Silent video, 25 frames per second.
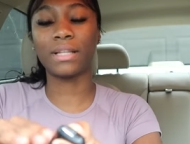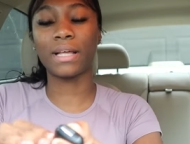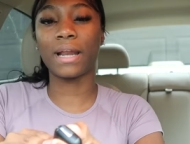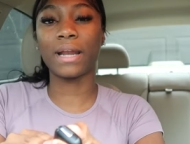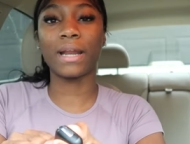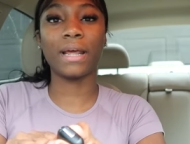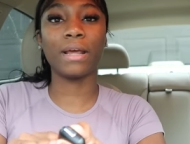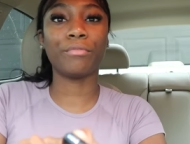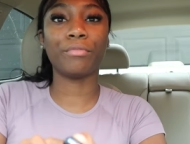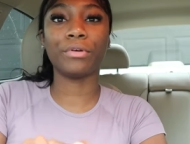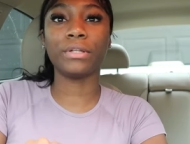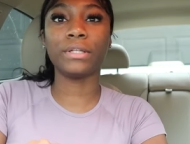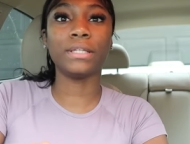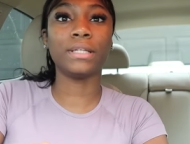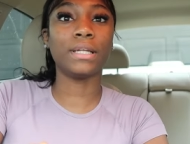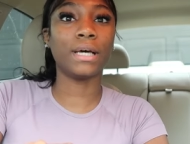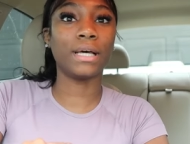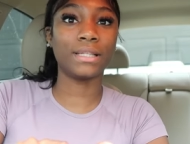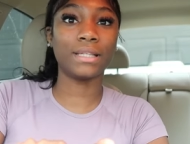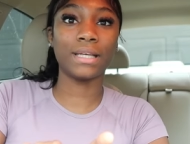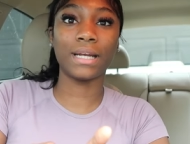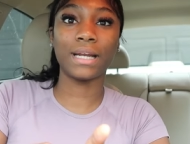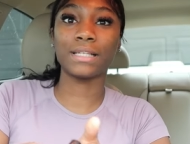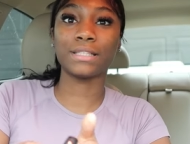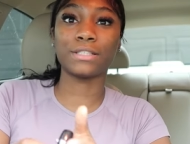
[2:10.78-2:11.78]
that ain't really
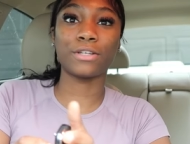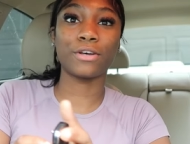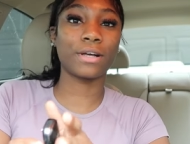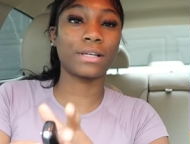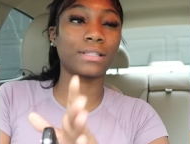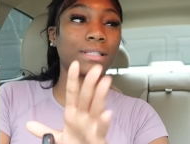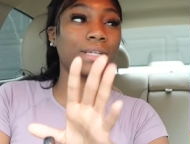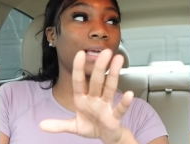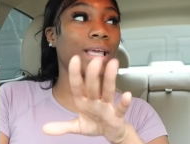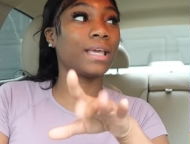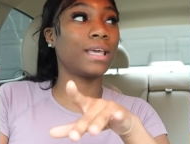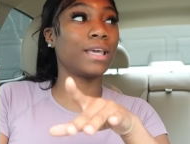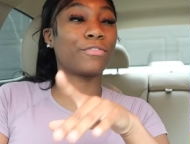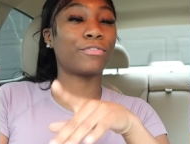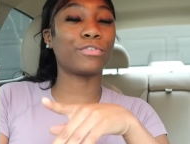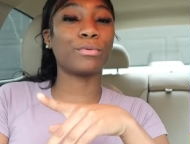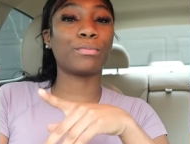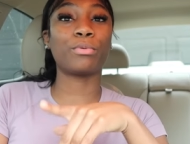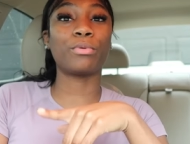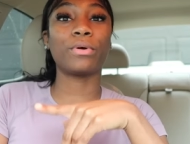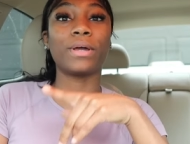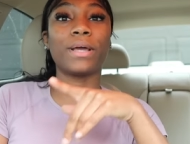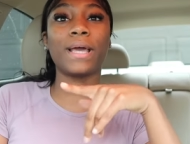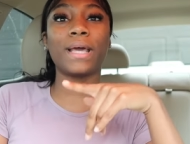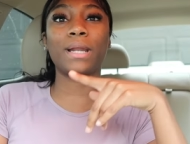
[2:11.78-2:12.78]
nothing as long as i can get
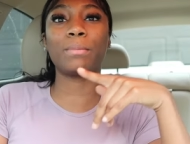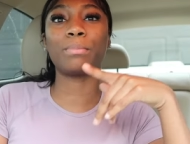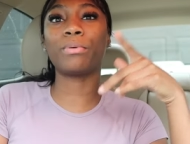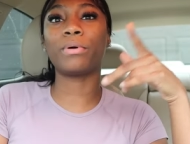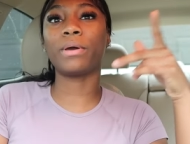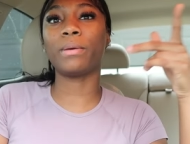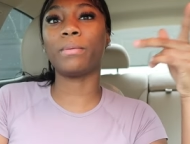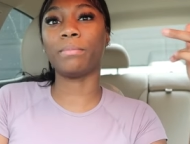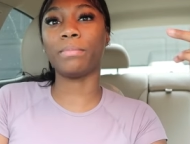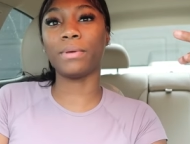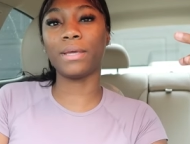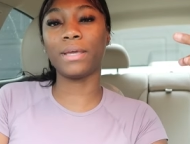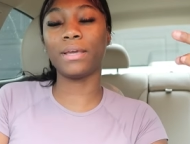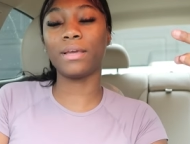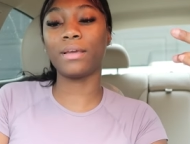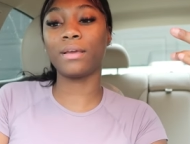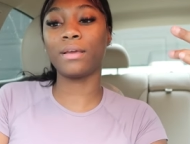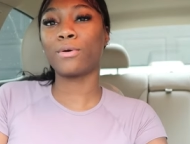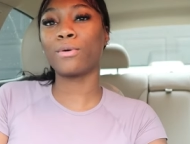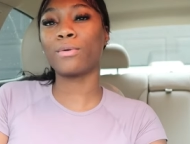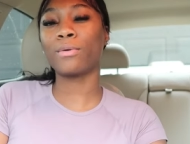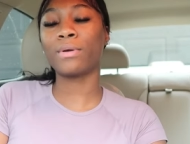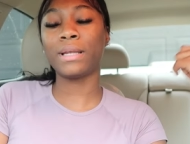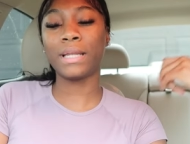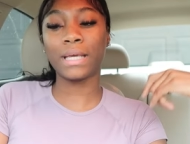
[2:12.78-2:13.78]
from point a to point b
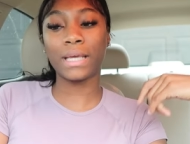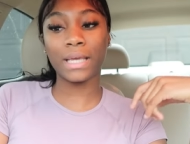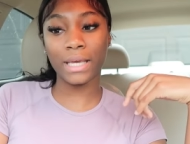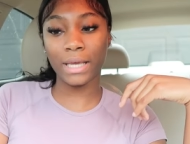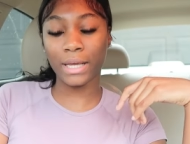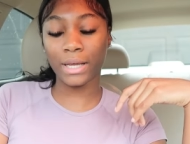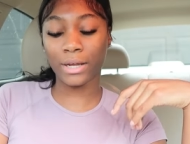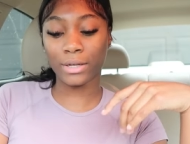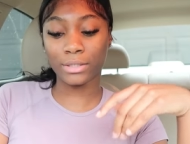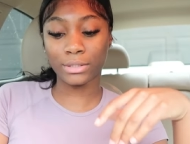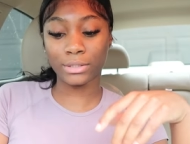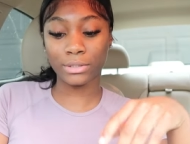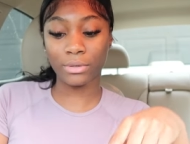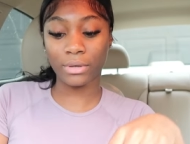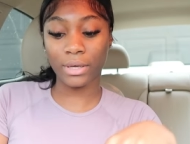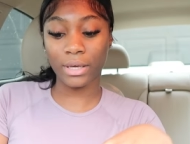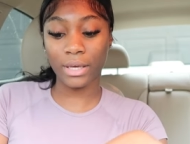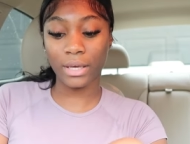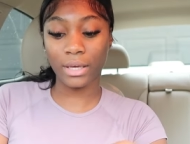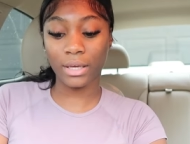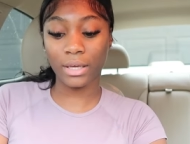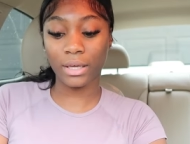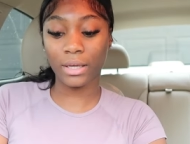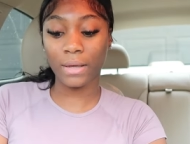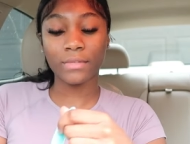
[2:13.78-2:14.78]
who really cares
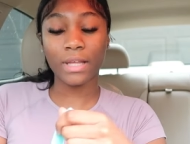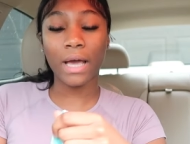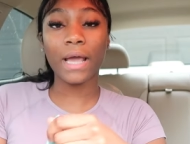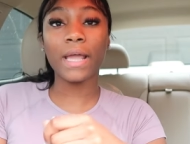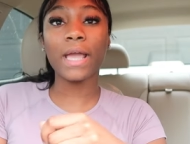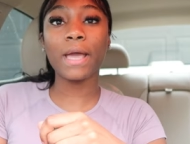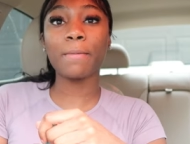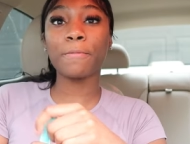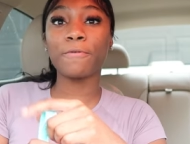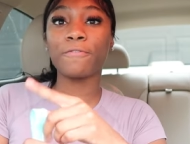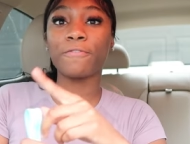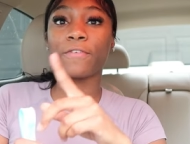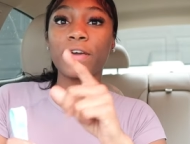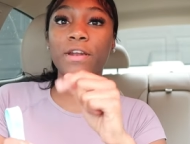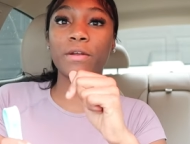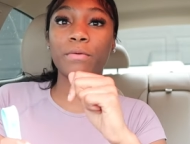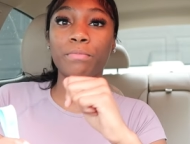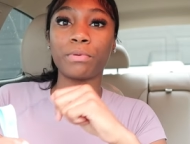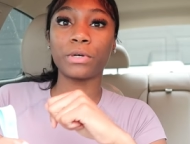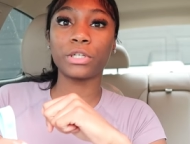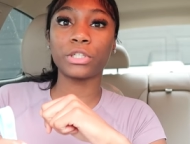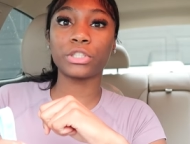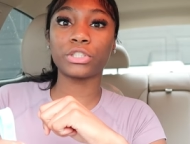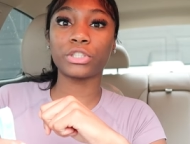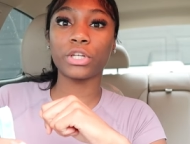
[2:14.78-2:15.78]
okay i am a fan of
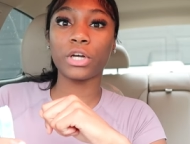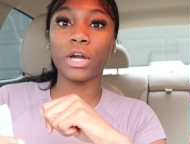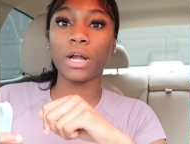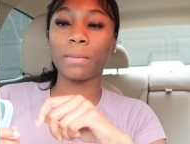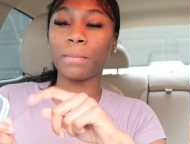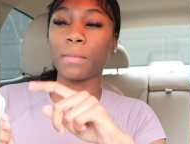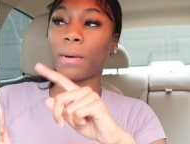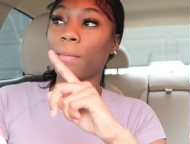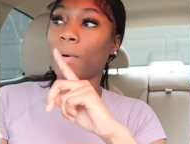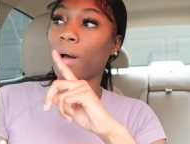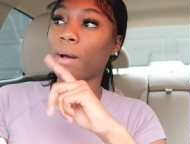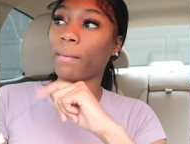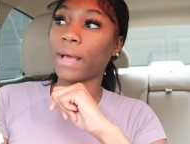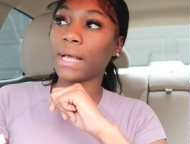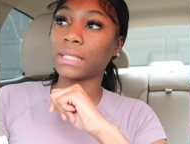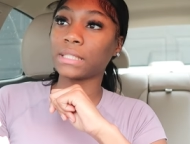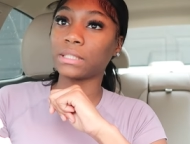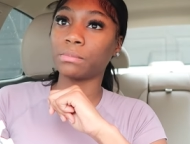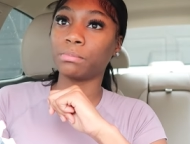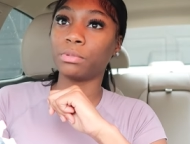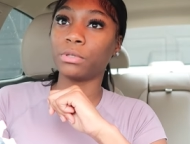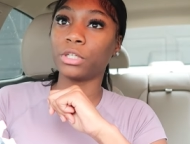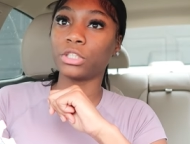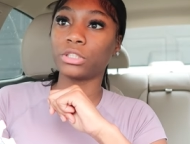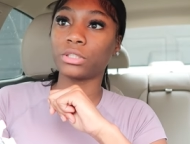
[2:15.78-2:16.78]
push start my mom has
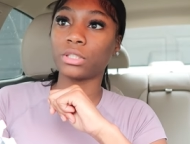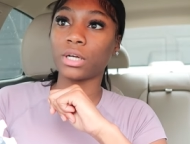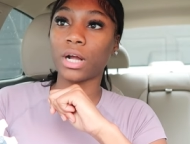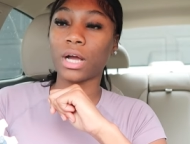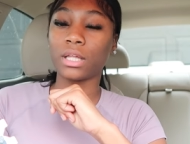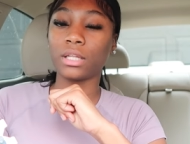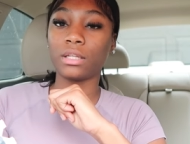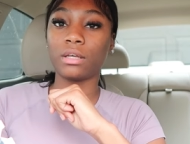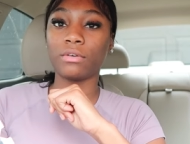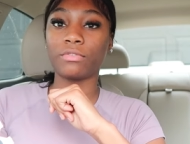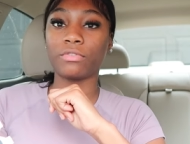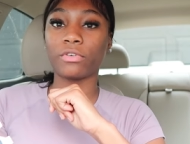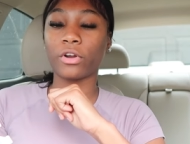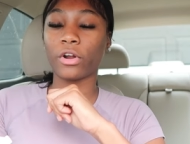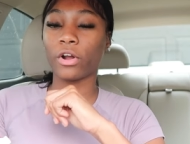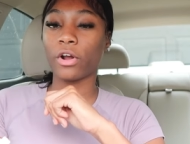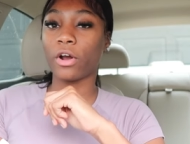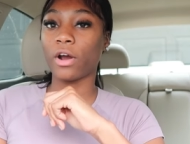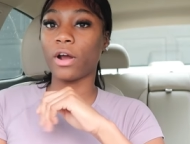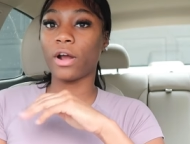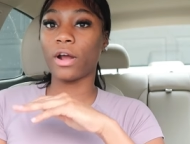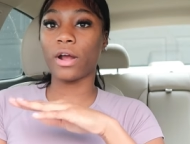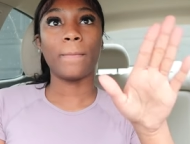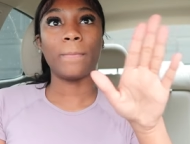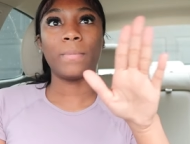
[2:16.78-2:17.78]
a push start I love her
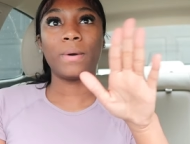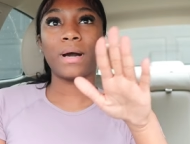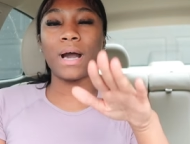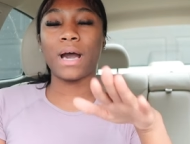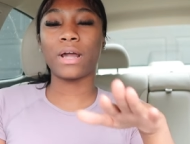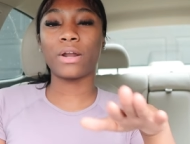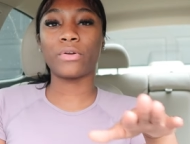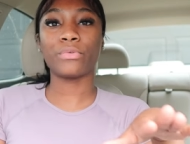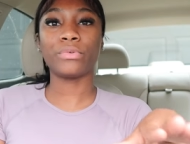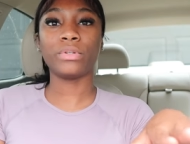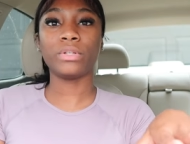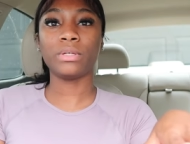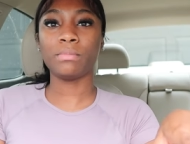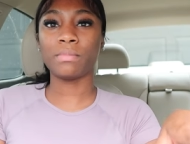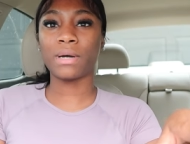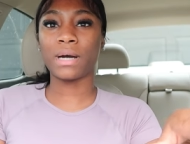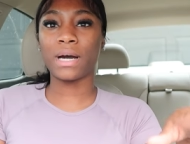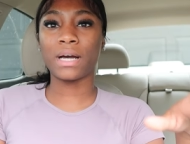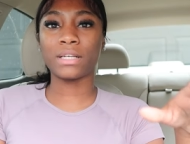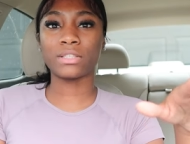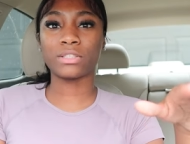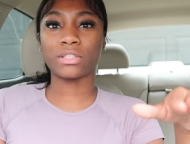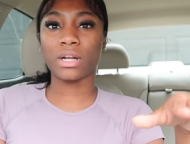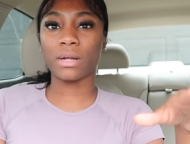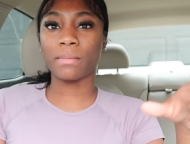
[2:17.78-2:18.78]
car. But I don't really
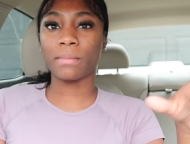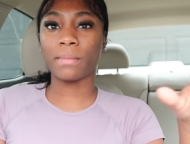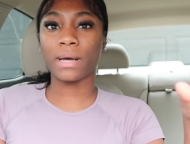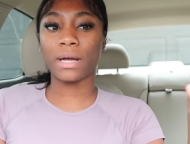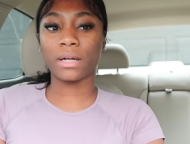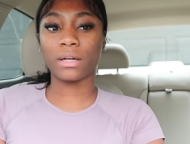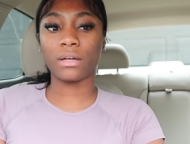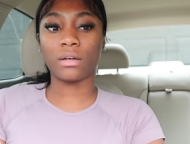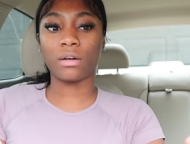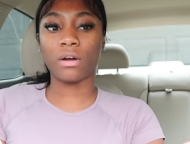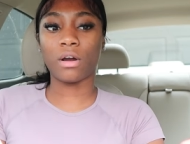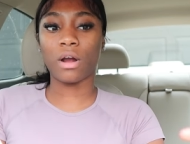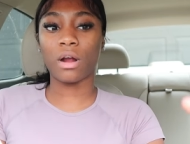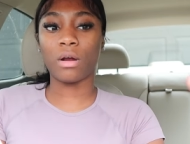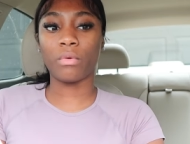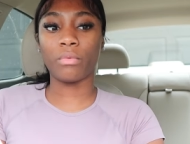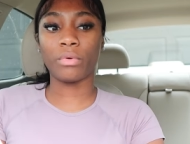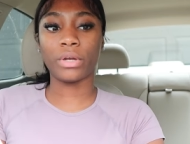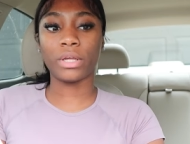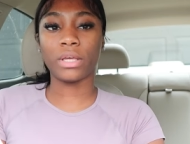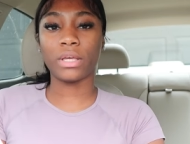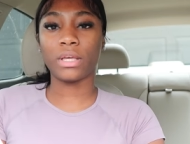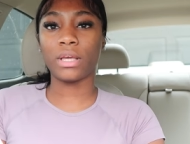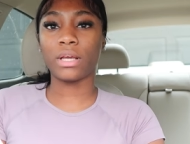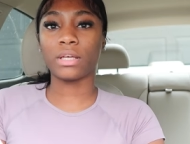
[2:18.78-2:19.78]
mind starting my car
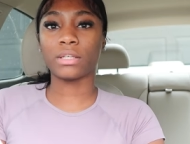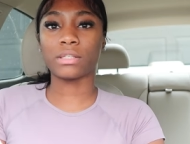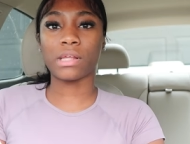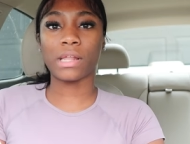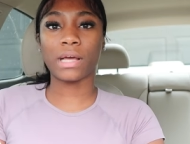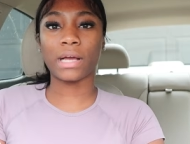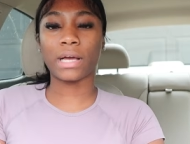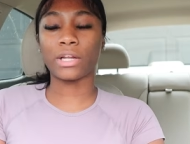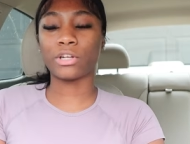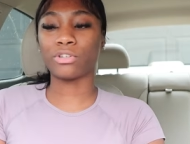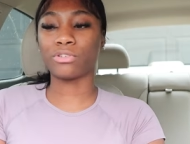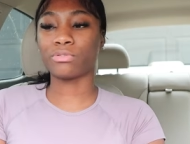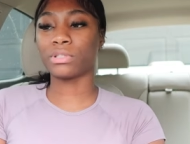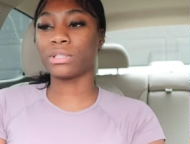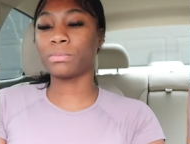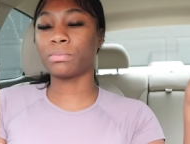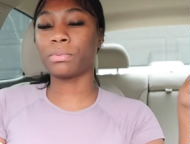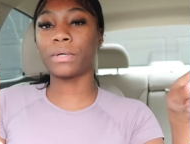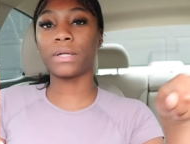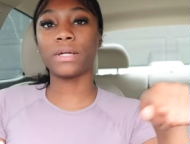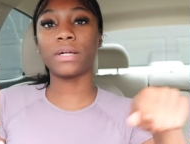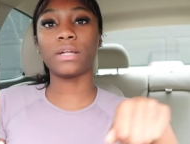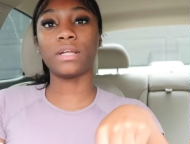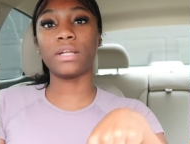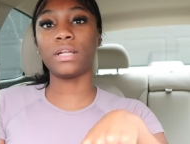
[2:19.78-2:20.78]
with a key because all I gotta do is
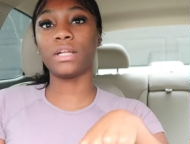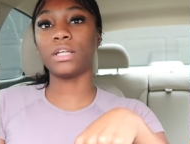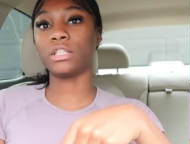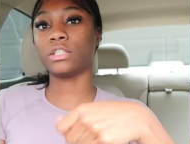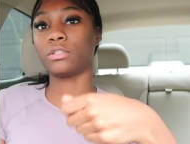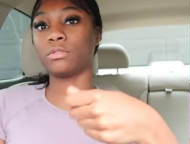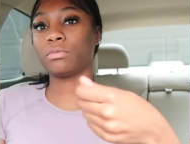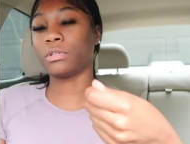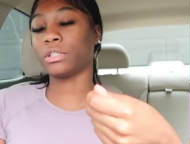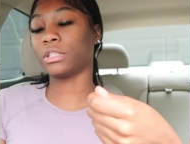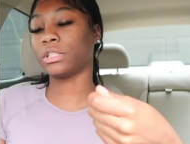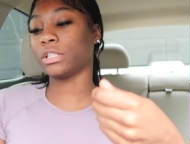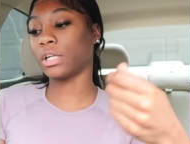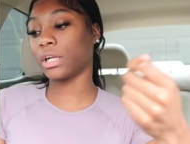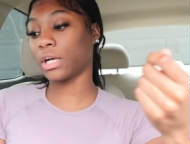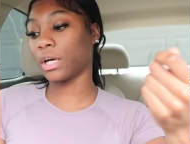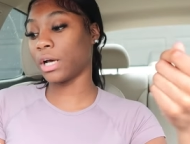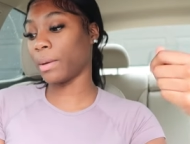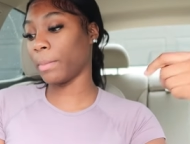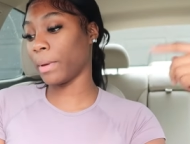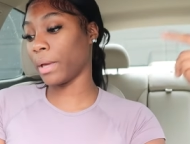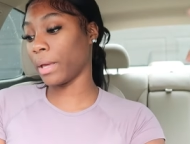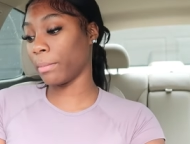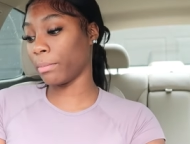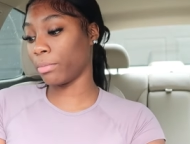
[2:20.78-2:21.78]
put it in, switch it
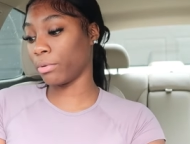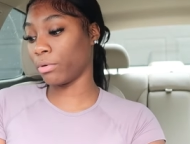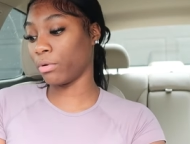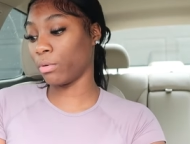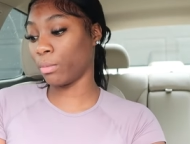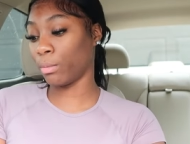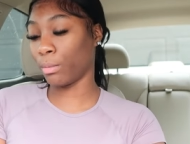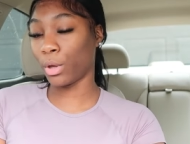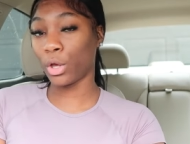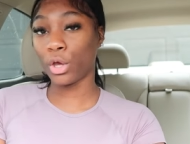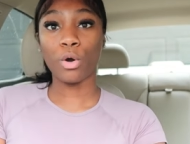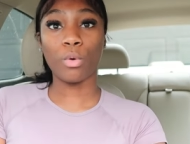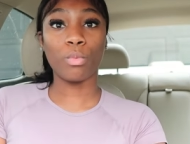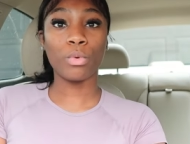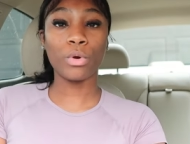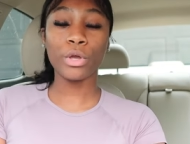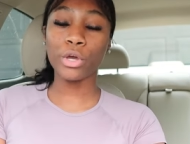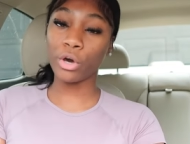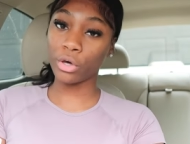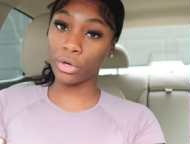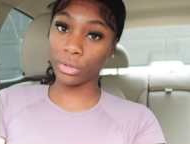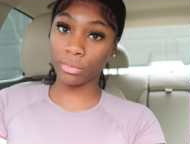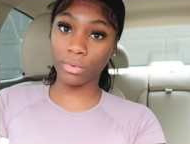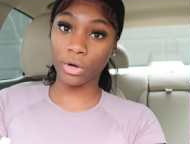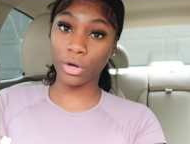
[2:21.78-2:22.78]
up, and boom. We on the